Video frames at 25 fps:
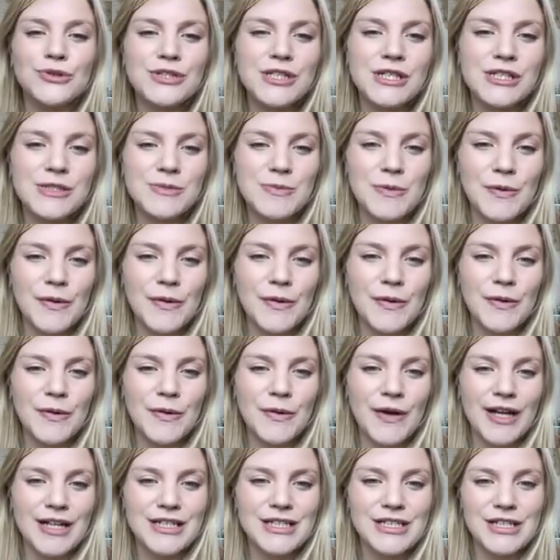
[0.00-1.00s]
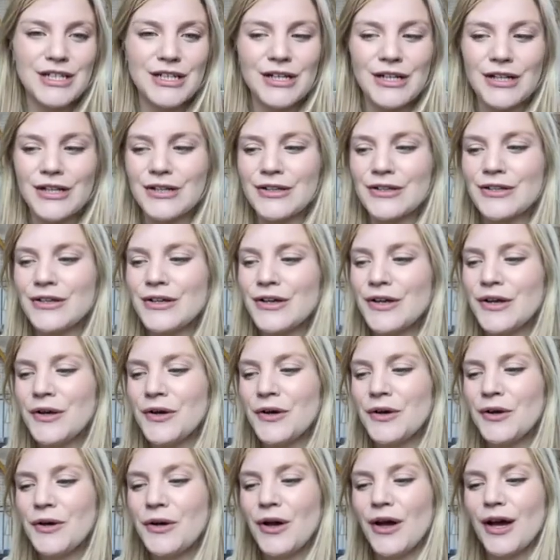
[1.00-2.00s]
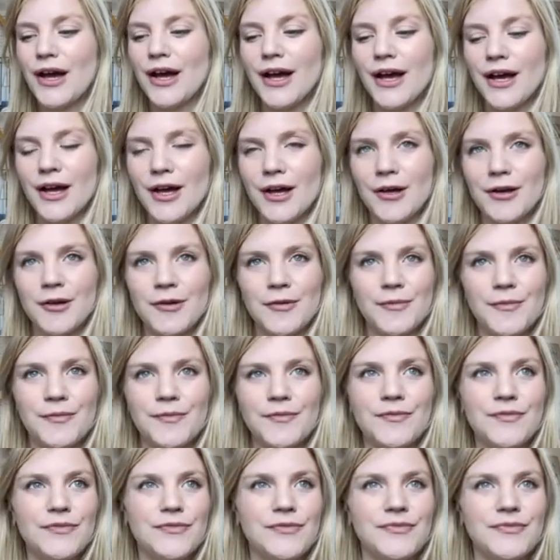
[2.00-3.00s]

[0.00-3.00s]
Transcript: inspiration, um,